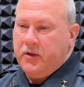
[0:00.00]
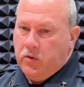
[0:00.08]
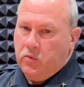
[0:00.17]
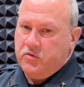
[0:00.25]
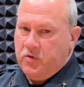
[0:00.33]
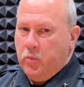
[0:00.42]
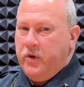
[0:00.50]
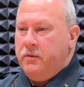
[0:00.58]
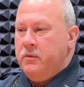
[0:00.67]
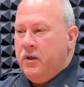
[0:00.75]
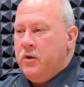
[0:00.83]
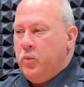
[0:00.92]
cool. So we
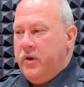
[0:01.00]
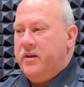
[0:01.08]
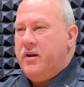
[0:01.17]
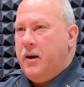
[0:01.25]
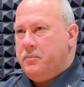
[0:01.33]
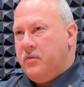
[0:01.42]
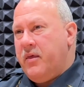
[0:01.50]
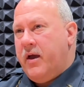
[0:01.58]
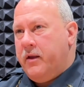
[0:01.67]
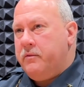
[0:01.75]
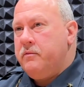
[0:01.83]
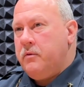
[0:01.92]
adopted
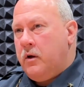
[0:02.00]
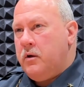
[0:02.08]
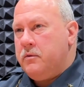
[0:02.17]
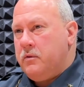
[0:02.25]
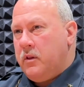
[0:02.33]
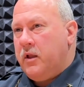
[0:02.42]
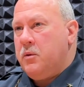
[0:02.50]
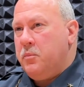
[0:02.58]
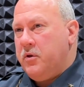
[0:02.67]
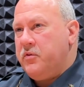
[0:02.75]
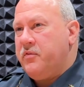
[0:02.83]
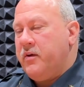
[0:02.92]
that. The Lakeland
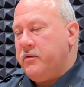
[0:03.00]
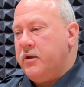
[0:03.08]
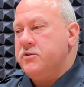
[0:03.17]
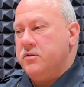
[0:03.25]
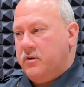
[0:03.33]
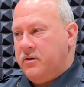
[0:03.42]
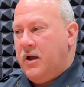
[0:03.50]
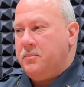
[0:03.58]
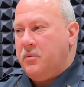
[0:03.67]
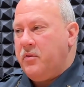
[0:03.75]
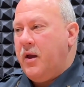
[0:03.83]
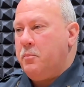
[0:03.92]
Police Foundation
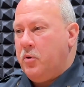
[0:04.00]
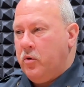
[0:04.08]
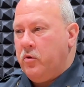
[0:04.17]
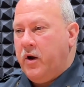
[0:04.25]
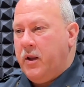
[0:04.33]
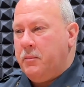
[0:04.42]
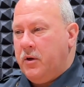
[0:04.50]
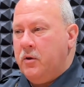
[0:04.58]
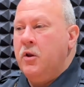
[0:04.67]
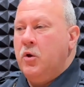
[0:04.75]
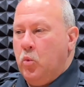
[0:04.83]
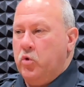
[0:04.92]
adopted that program, and
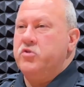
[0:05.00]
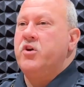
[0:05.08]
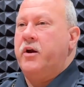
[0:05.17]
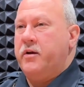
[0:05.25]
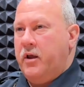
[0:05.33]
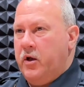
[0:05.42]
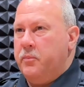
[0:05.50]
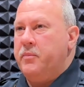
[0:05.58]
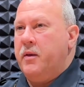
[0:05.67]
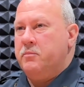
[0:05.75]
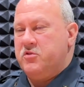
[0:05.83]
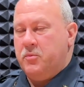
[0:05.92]
we're trying to help
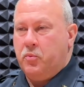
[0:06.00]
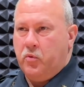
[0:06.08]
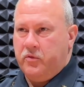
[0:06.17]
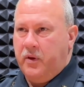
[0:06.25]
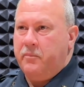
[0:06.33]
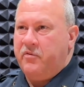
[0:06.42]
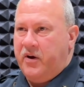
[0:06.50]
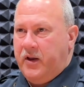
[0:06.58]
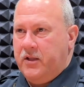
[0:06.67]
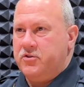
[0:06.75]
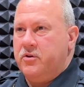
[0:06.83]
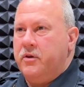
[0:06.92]
them, support them
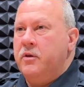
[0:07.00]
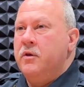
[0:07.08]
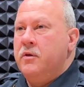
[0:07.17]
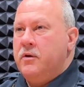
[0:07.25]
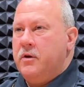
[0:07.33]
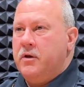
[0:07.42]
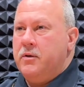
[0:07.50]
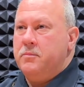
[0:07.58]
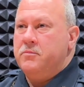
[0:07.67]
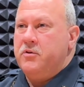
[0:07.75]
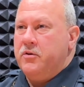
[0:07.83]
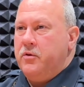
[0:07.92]
financially
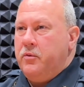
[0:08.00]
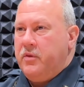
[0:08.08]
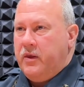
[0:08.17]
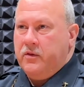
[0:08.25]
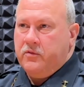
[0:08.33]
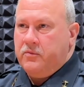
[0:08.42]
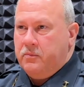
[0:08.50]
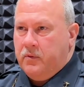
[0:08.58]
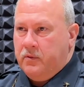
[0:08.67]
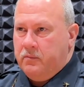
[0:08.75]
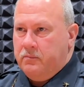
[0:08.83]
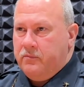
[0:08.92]
to do things
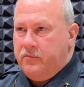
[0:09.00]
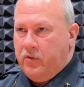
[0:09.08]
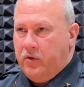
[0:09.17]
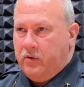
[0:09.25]
for their